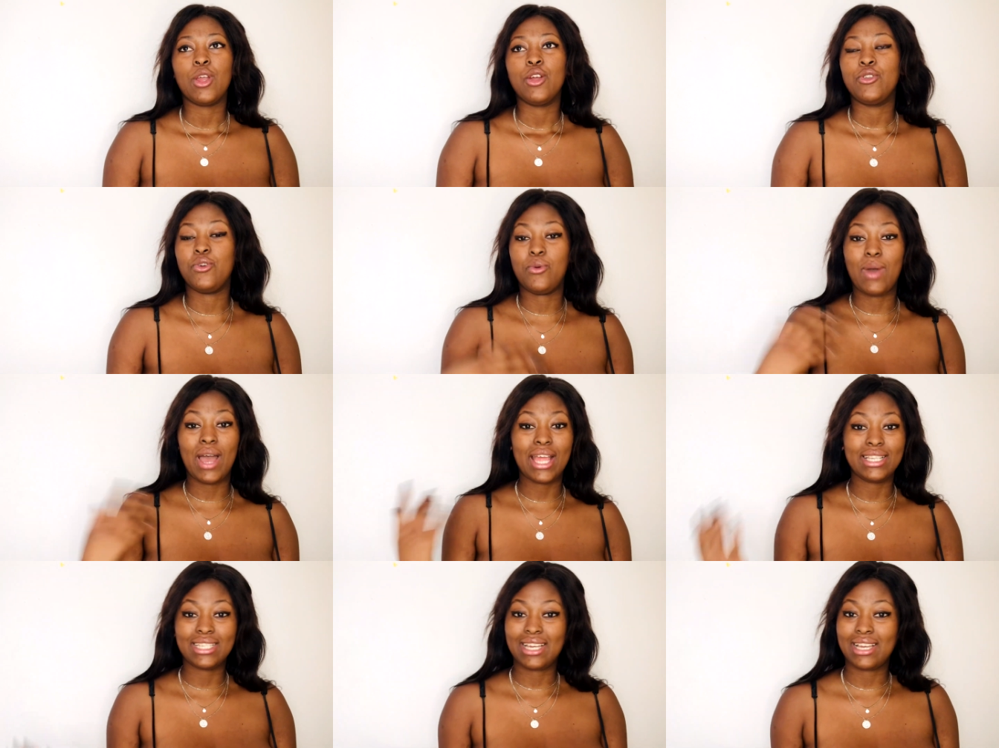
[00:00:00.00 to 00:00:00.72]
No
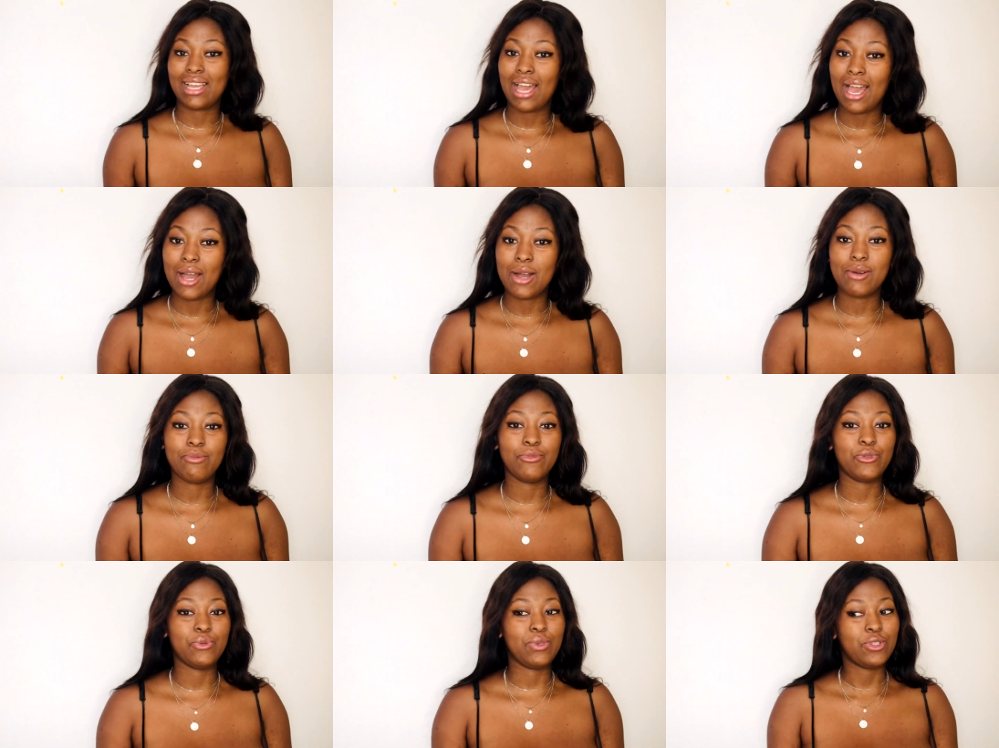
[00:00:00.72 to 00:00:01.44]
wonder
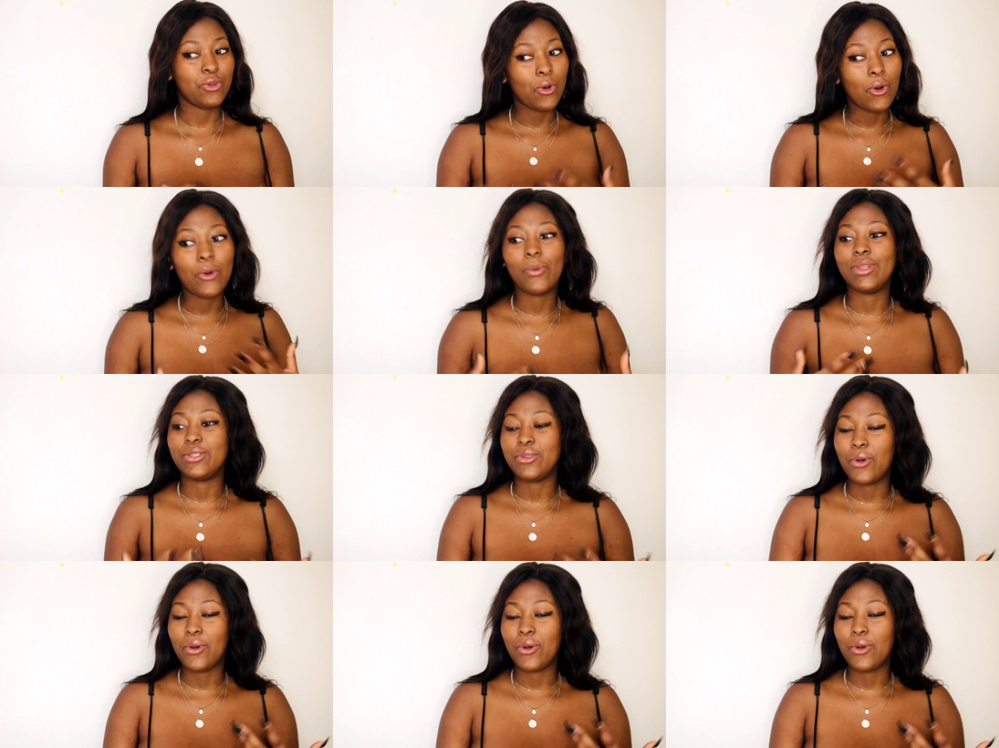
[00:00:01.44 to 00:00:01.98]
comes, we talk. I